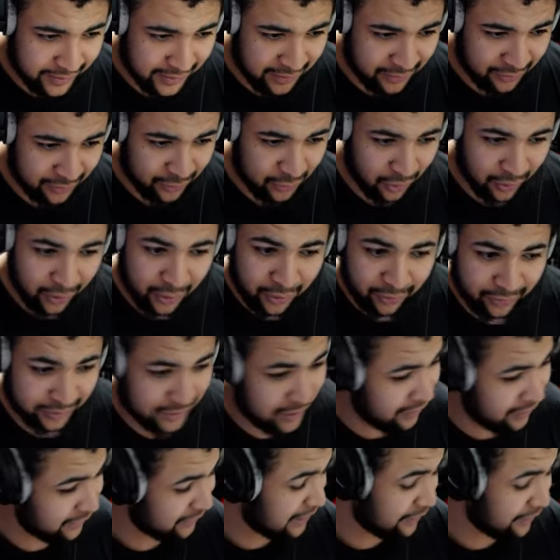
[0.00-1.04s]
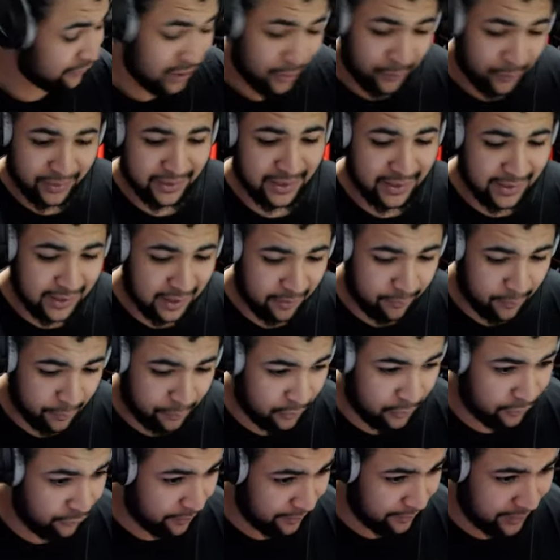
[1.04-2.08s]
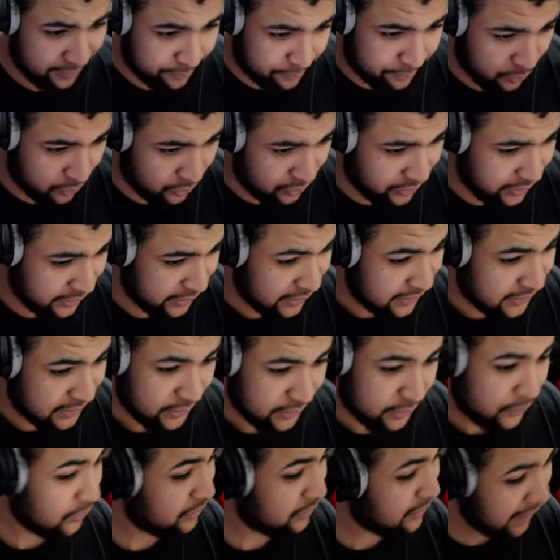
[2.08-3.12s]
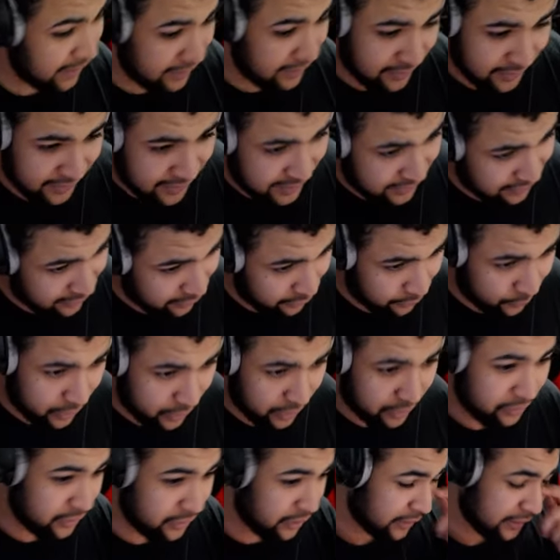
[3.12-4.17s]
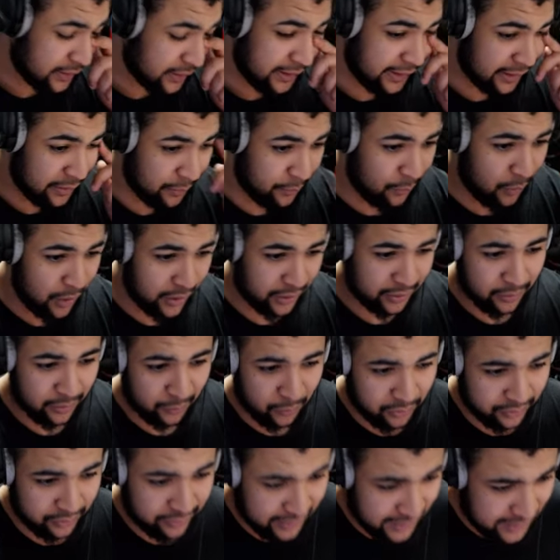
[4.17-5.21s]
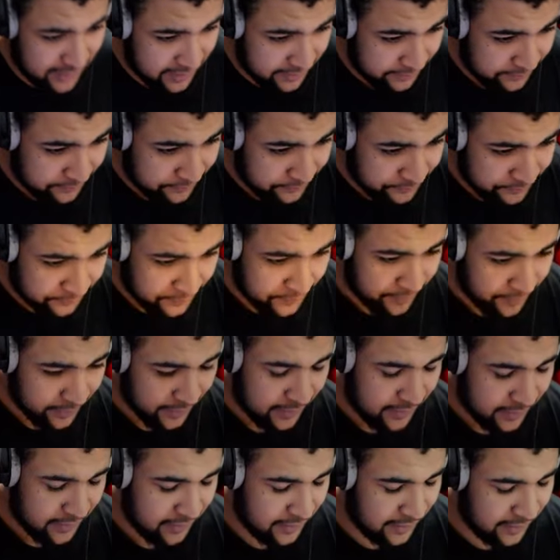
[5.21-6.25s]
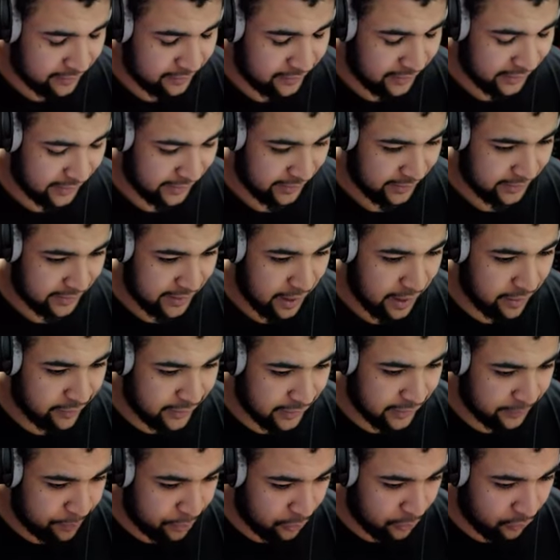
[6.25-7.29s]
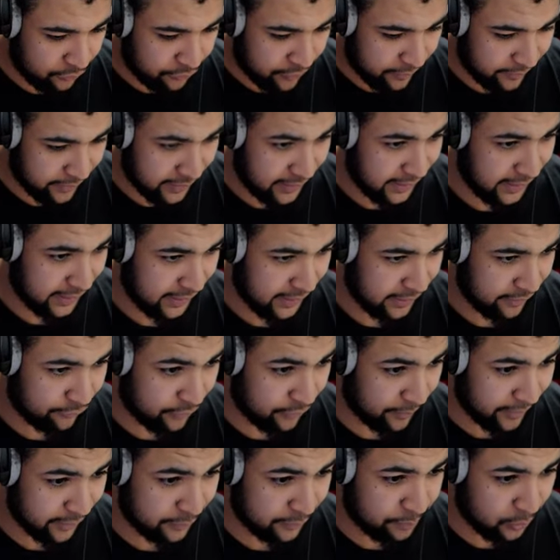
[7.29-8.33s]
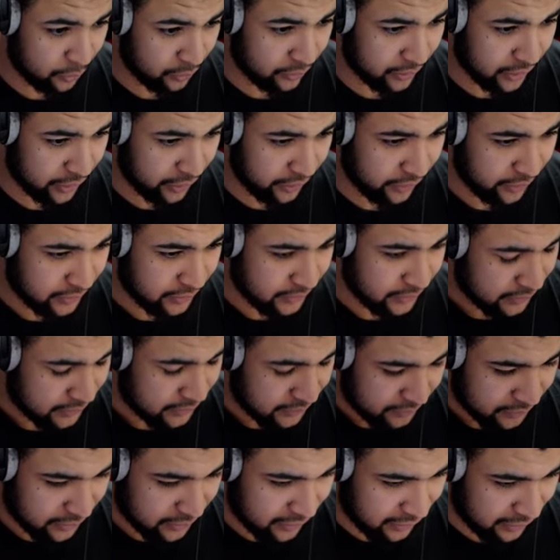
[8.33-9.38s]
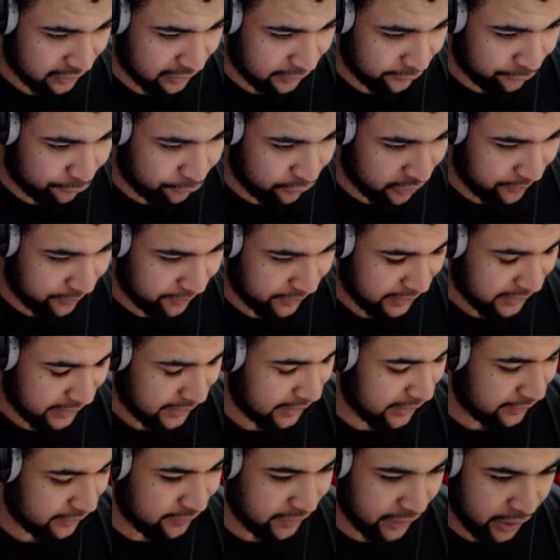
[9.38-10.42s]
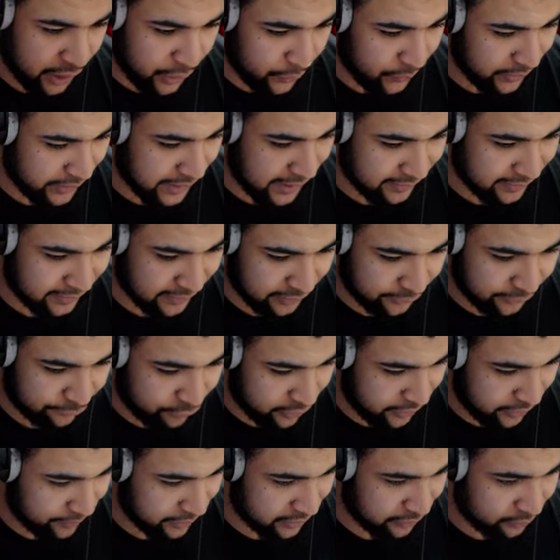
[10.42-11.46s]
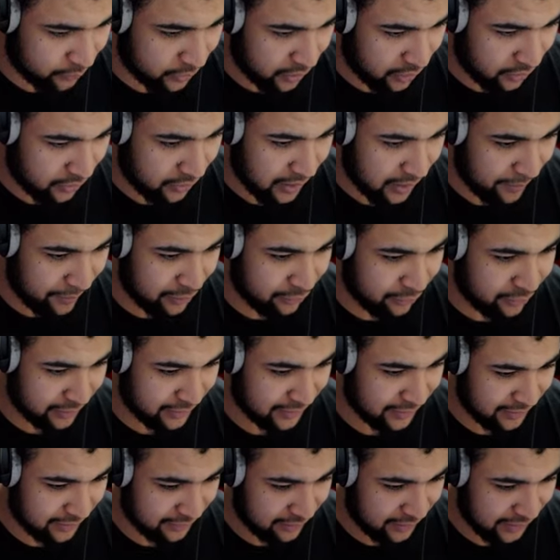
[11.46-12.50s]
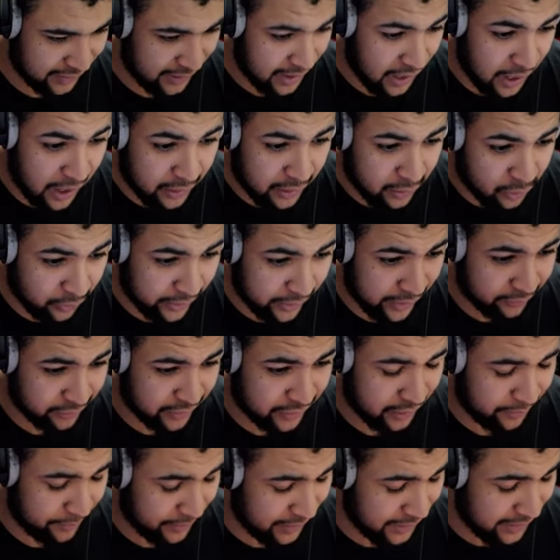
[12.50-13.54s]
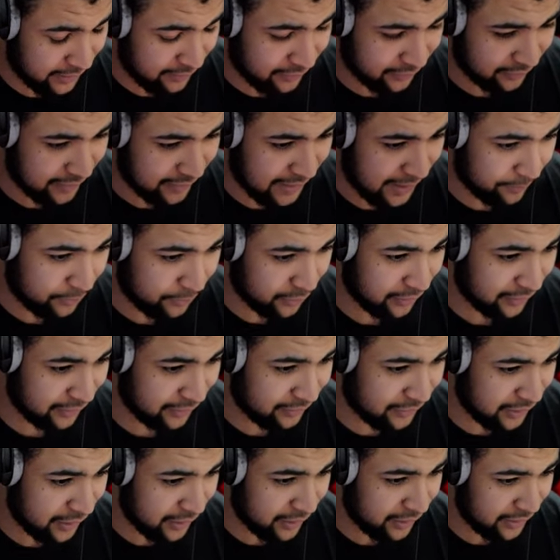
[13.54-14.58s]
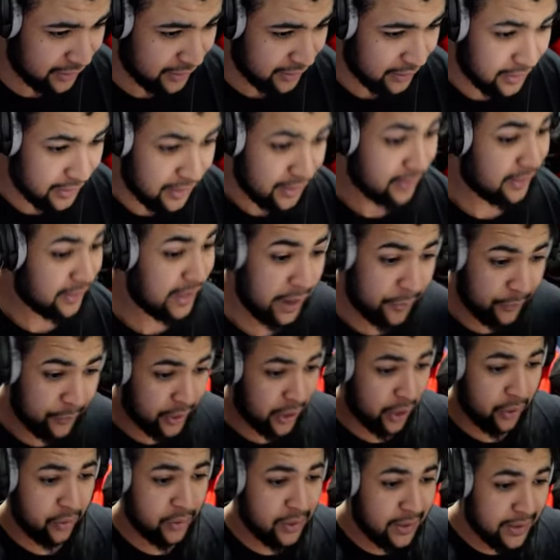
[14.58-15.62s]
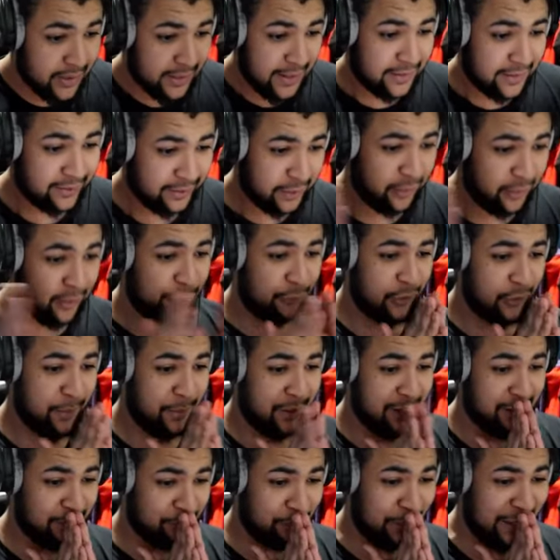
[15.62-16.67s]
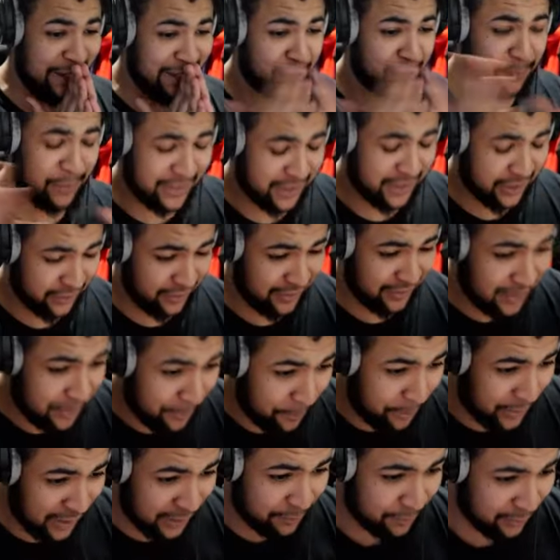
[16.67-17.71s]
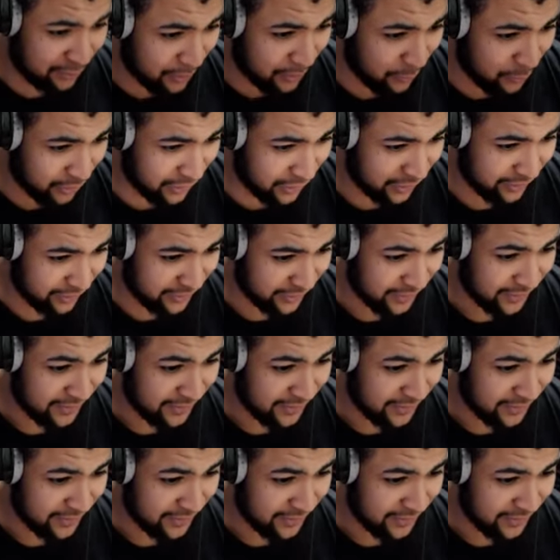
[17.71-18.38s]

He's got loads of cards left, and we didn't get him a pull from this board, which isn't the end of the world. He can work towards that. Let's see. Guaranteed pull from the from this board, though, because it's his freebie. Let's see who we get to this freebie as well. I'm interested to see. I thought that was going to be it just then because it stuttered. There we go. Let's see who the freebie is. Please be good. Please be someone good.